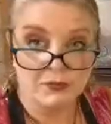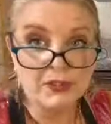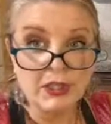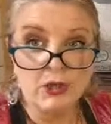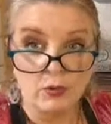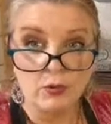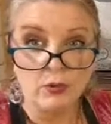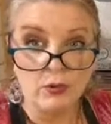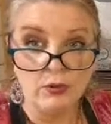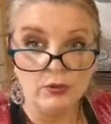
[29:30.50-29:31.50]
really
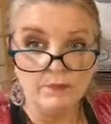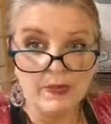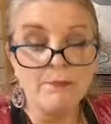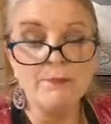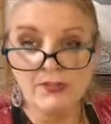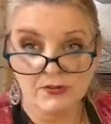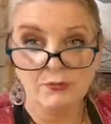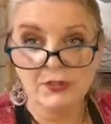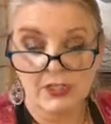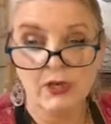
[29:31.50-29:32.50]
cool, but it's
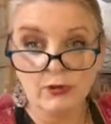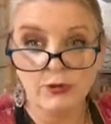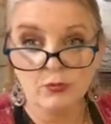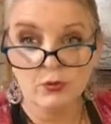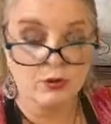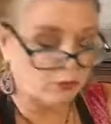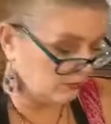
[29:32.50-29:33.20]
really hard to work